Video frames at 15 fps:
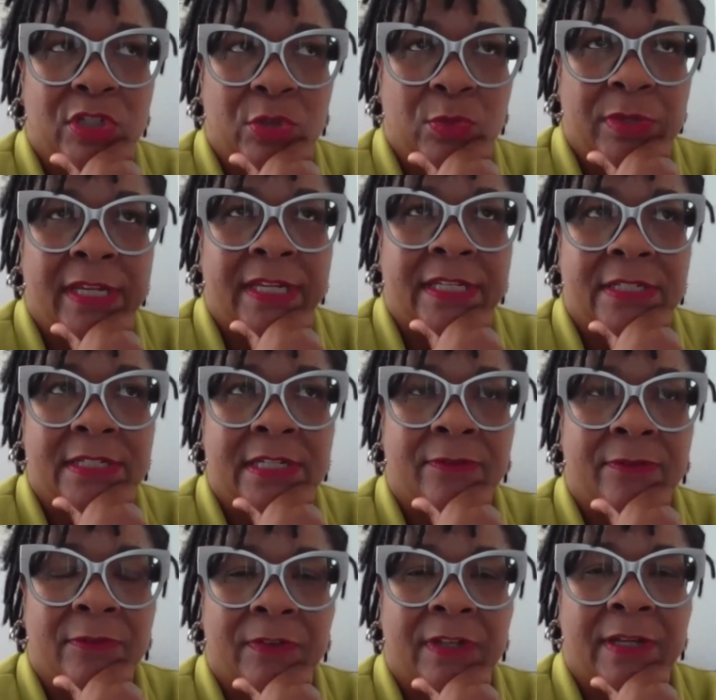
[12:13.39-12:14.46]
unique to
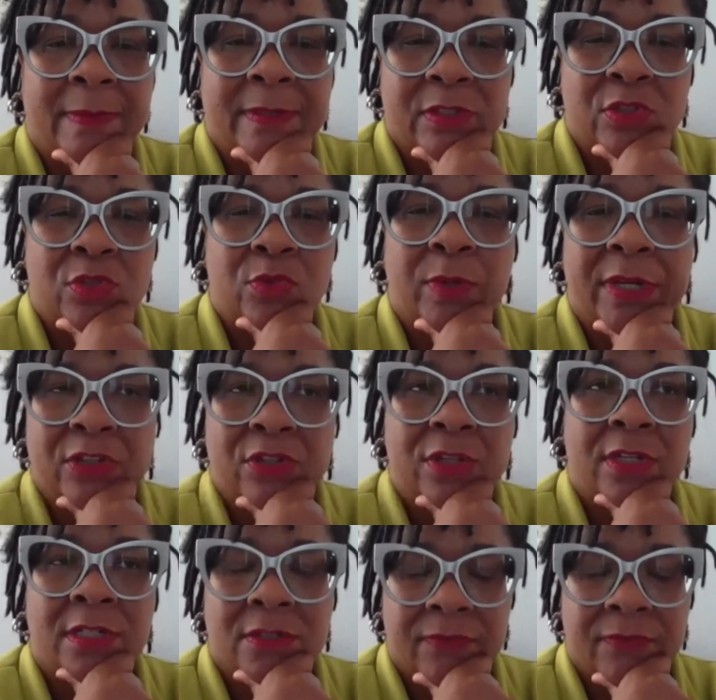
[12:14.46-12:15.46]
different family situations,